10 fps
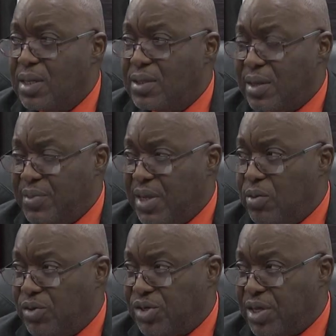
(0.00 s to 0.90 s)
some
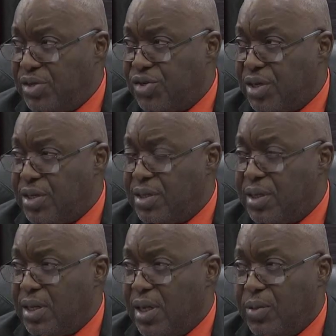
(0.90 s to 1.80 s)
negotiation,
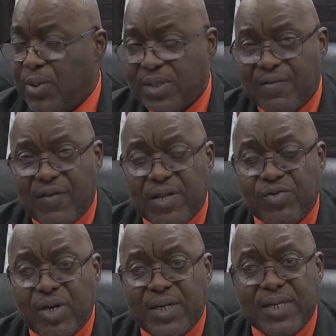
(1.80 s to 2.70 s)
it was eventually